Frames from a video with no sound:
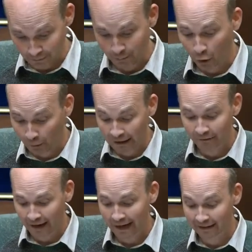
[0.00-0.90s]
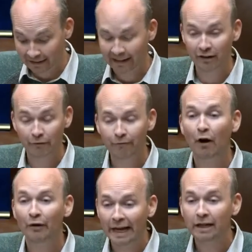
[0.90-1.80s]
poll by Levada declared a
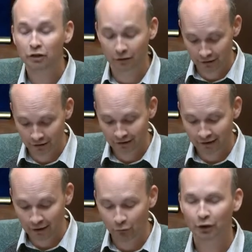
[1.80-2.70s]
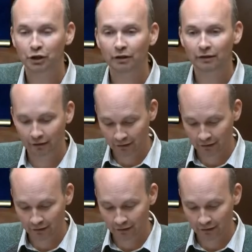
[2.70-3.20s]
foreign agent in Russia,